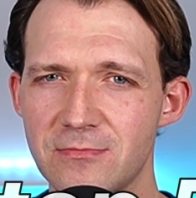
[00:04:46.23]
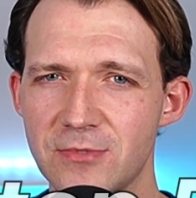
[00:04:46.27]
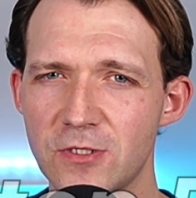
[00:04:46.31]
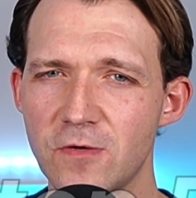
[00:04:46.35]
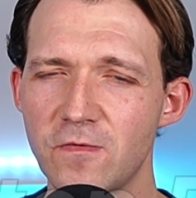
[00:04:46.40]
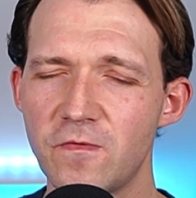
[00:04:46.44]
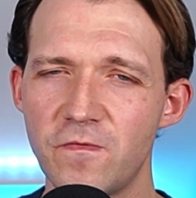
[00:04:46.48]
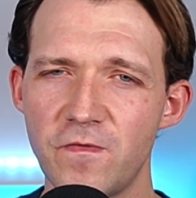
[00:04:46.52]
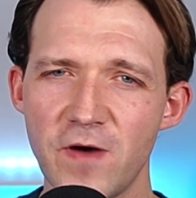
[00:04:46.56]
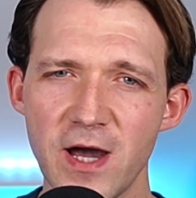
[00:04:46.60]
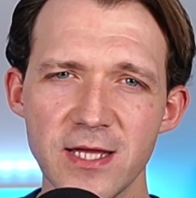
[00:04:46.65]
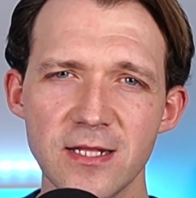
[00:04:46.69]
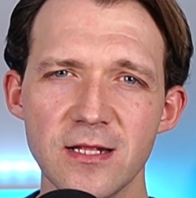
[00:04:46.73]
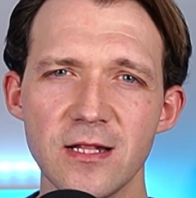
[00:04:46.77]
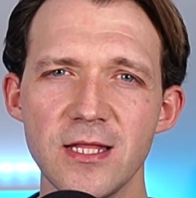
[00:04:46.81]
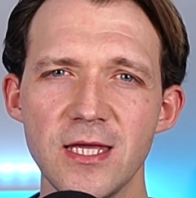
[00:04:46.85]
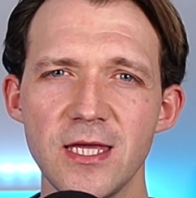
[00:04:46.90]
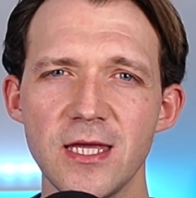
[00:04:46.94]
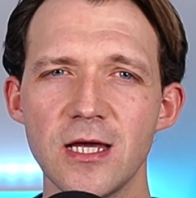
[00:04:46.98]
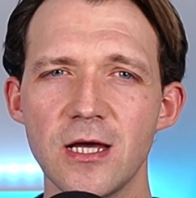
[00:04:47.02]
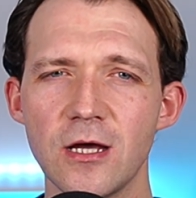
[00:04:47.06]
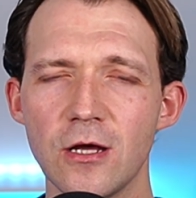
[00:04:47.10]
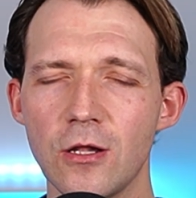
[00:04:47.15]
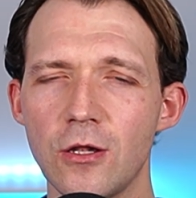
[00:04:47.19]
So
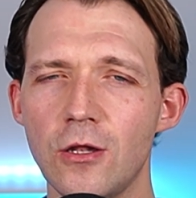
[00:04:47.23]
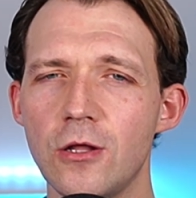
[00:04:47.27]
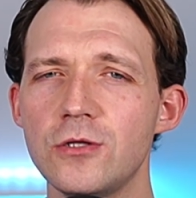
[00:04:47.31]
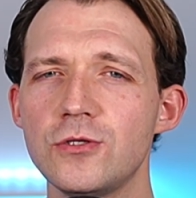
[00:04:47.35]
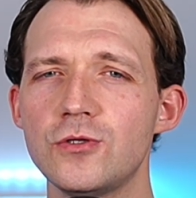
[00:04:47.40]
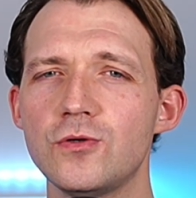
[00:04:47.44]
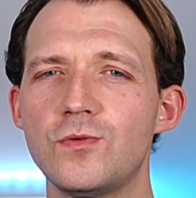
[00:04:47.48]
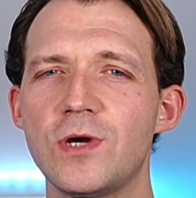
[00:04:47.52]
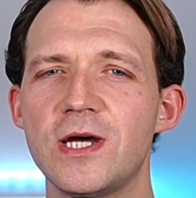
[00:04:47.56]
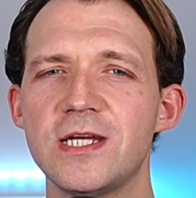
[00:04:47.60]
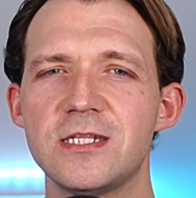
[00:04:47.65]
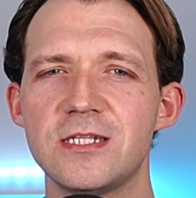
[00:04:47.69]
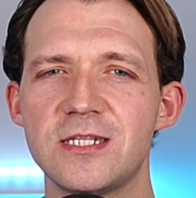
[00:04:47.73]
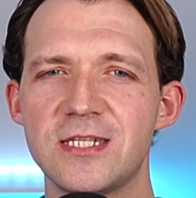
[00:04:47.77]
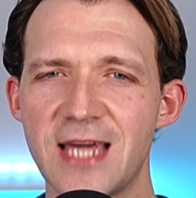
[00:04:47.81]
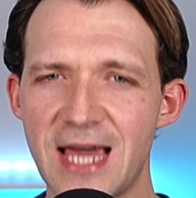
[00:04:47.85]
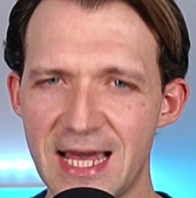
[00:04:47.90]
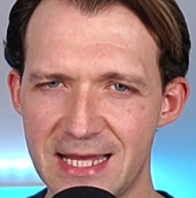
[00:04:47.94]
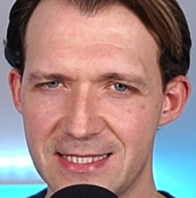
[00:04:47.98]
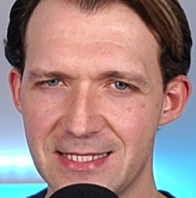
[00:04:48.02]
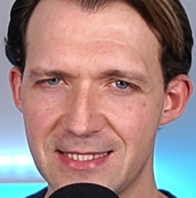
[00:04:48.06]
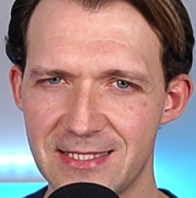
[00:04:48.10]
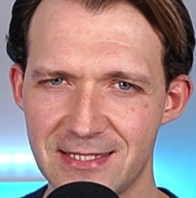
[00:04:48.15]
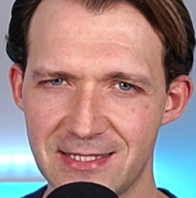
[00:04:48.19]
finally, learn to write
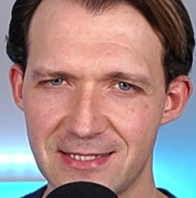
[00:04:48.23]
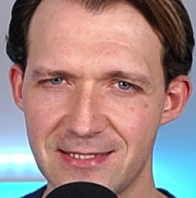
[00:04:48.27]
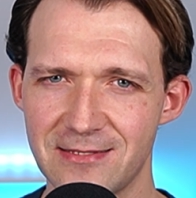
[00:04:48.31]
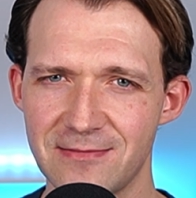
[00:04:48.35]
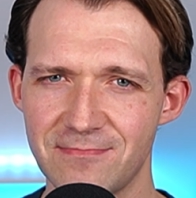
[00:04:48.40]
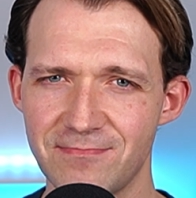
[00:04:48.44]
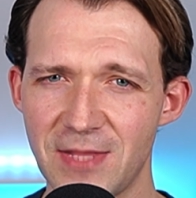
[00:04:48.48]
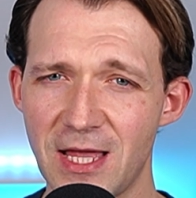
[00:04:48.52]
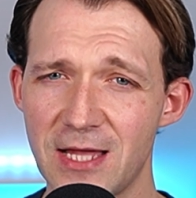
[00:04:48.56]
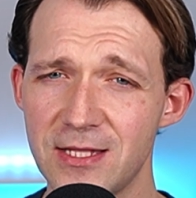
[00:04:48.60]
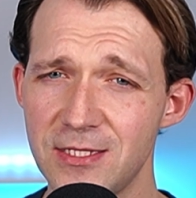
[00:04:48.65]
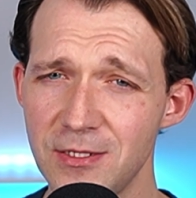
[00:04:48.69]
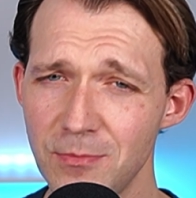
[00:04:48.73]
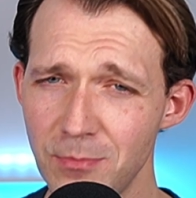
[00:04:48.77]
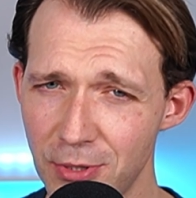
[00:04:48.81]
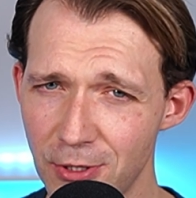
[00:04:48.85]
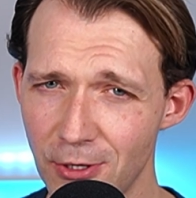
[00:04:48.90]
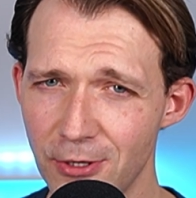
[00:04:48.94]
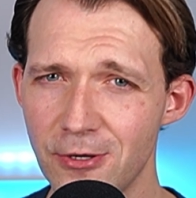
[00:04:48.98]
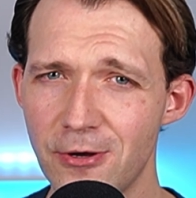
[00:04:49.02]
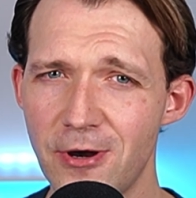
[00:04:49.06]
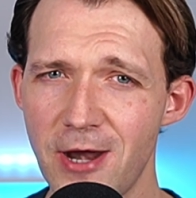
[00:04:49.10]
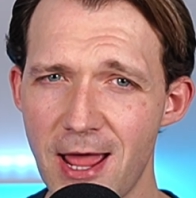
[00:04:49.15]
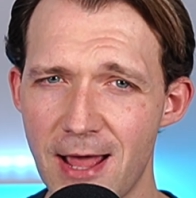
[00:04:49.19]
tests and
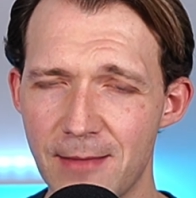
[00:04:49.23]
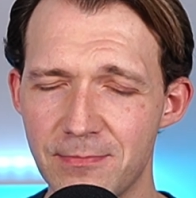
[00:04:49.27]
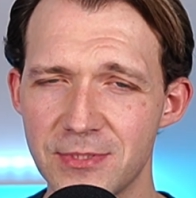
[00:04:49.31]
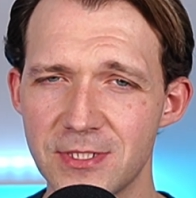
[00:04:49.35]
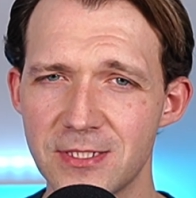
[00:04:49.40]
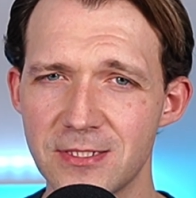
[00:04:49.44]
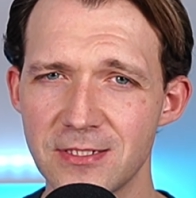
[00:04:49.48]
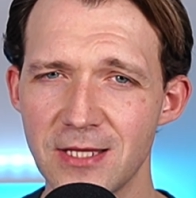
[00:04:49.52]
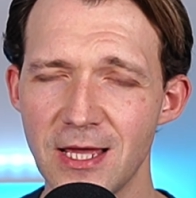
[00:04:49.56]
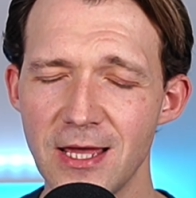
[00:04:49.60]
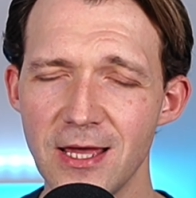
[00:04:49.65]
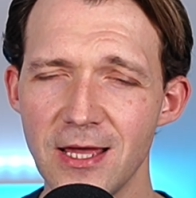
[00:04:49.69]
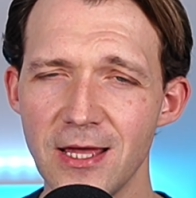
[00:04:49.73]
deploy your apps.